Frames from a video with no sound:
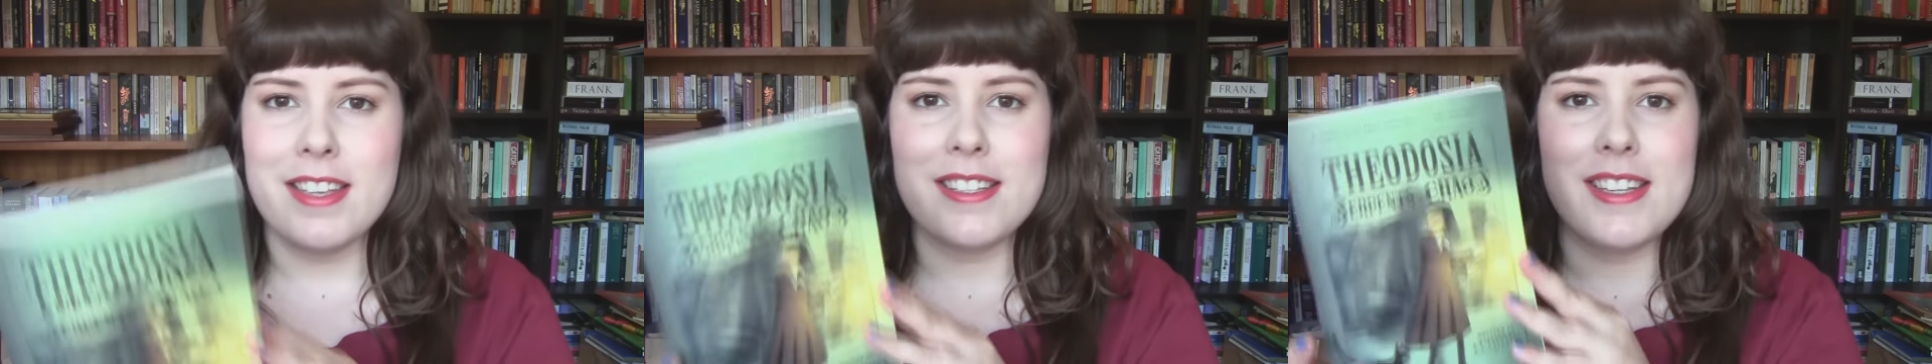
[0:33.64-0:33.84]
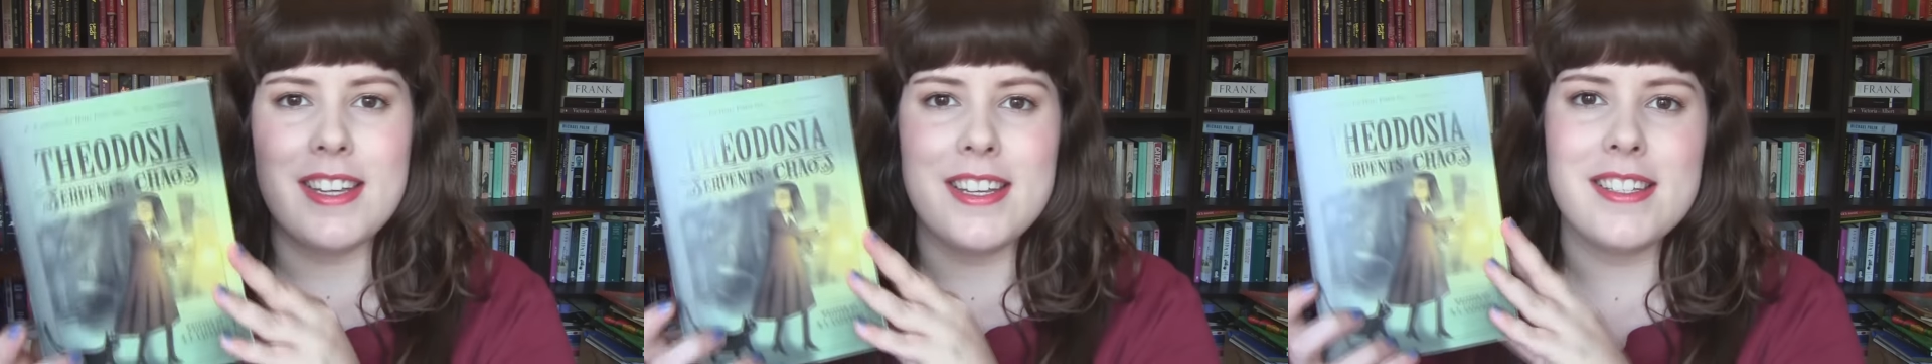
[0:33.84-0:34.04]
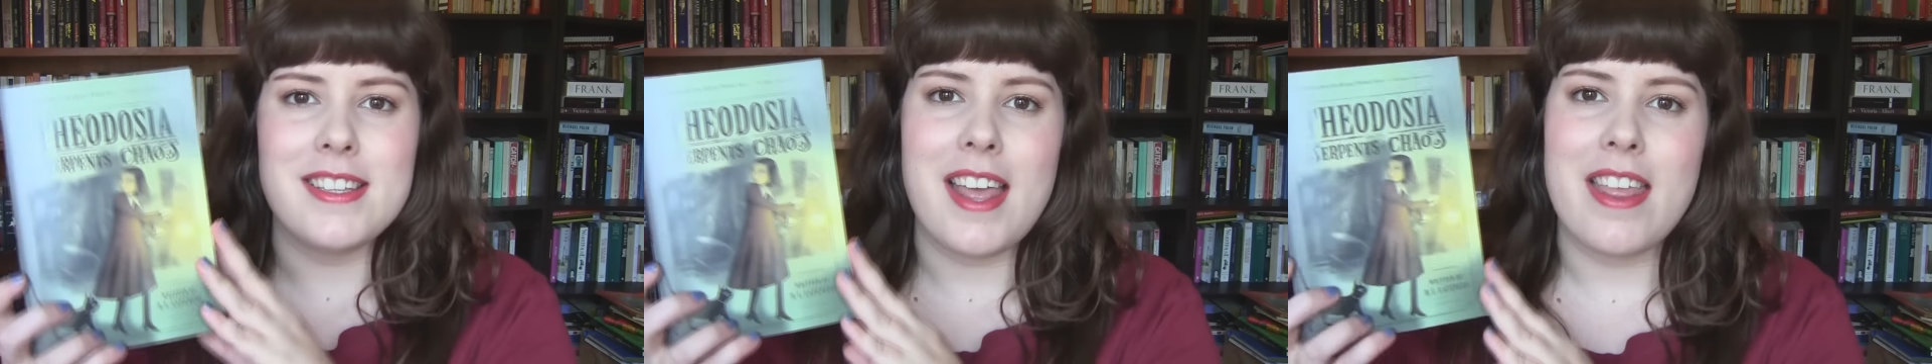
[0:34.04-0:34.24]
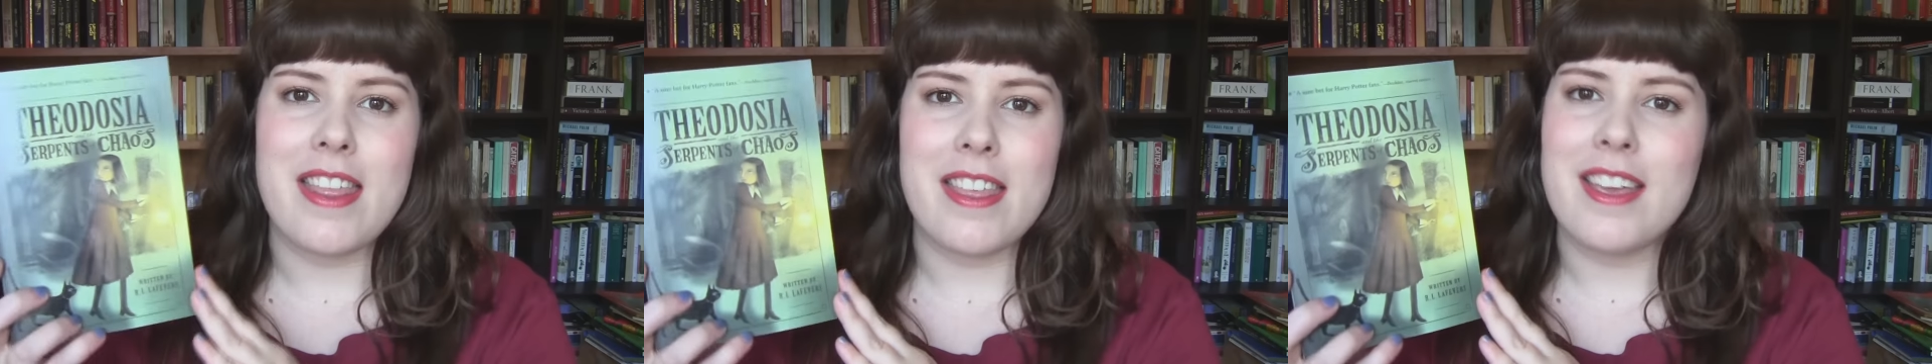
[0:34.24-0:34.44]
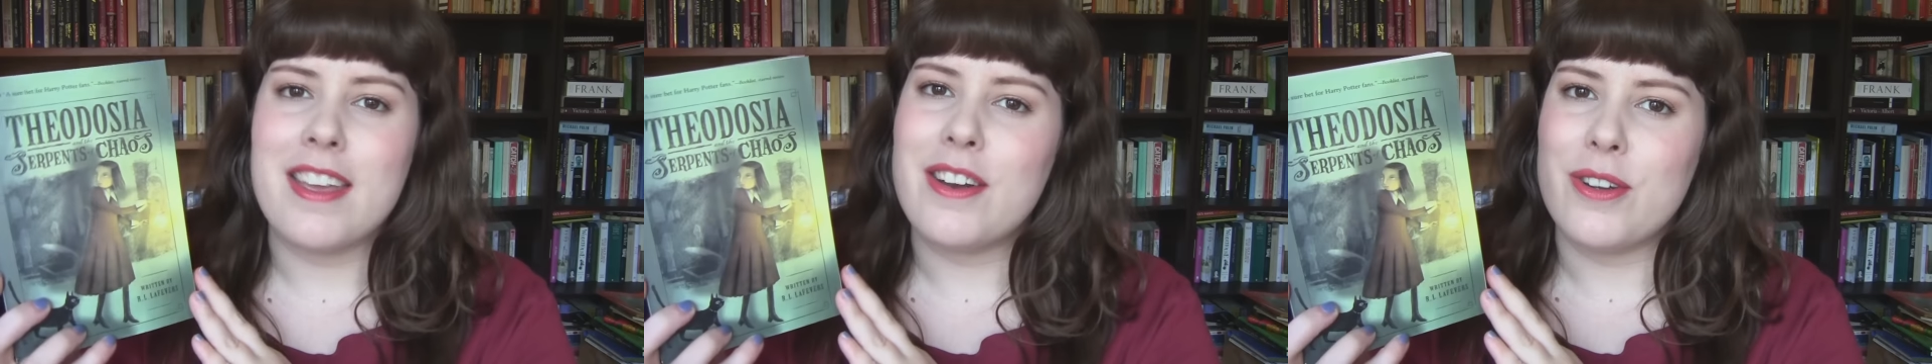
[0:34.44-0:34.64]
This is
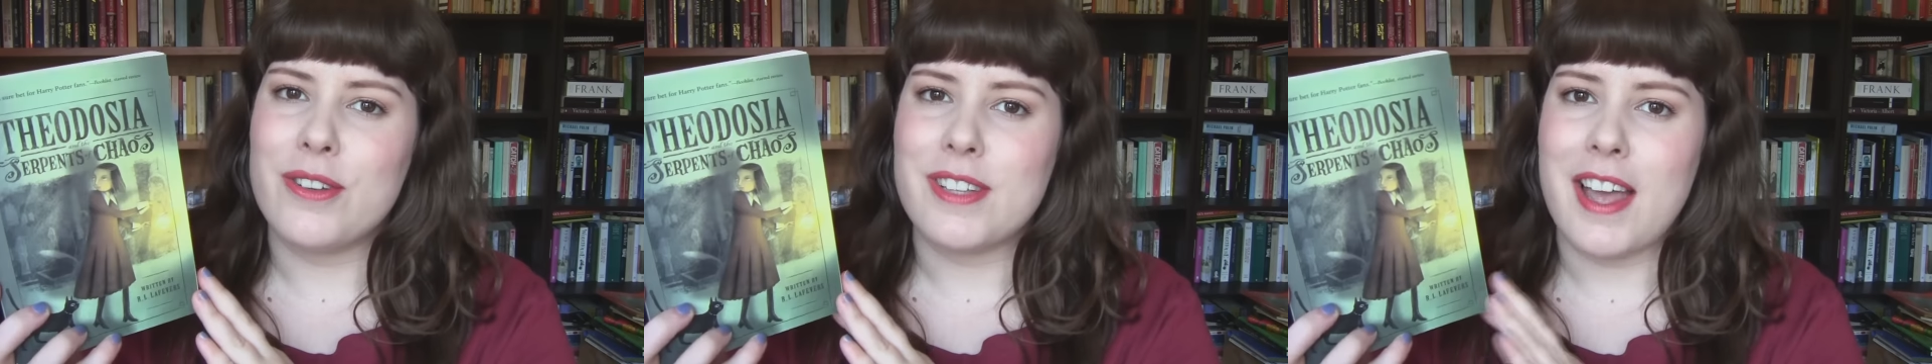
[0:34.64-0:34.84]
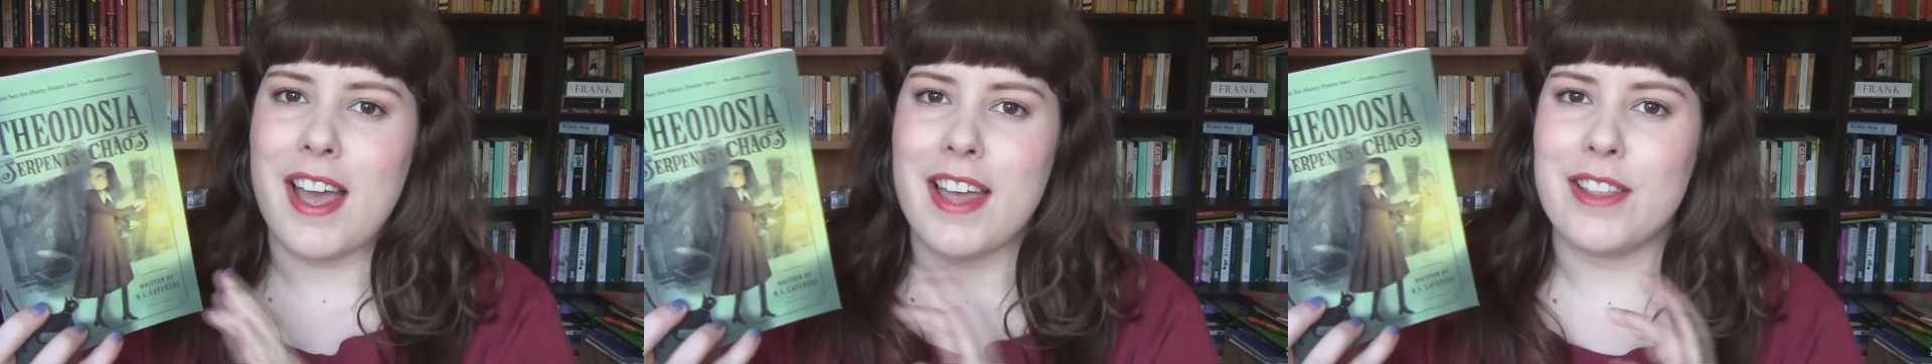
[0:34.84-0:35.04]
Theodosia